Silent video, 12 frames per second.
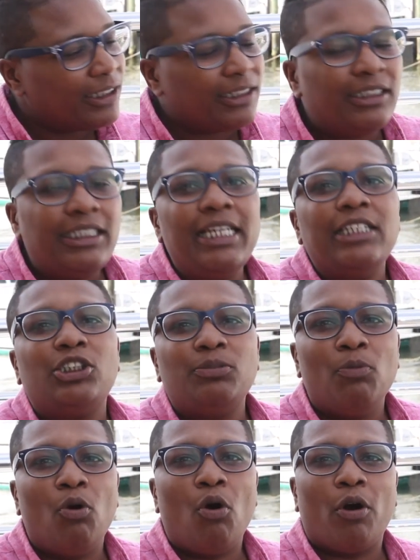to
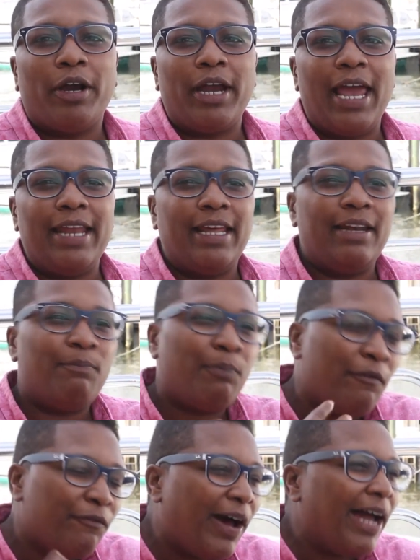teach more and, and
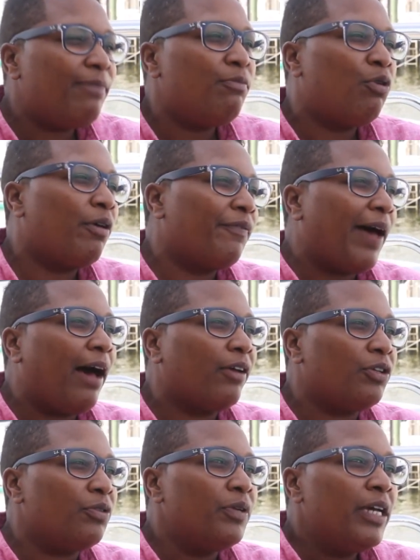provide more
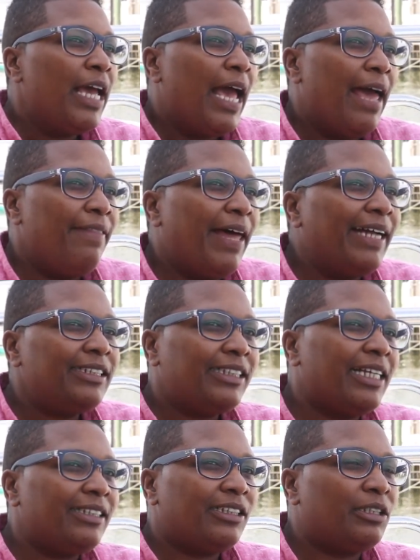value. And that
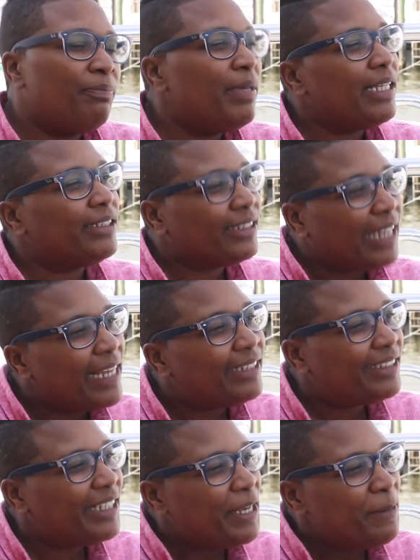says to me,
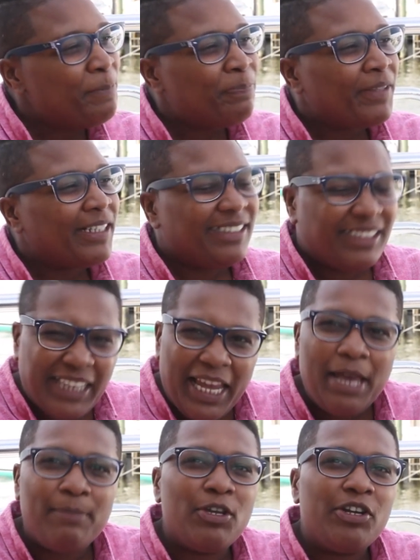Stacy,
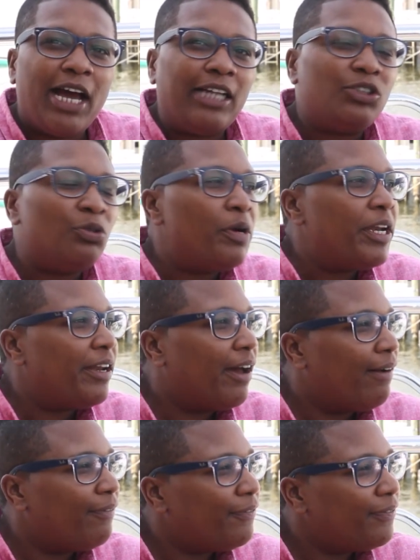damn, you're not doing
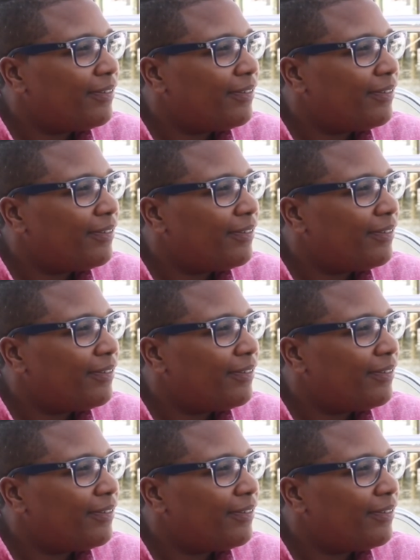enough.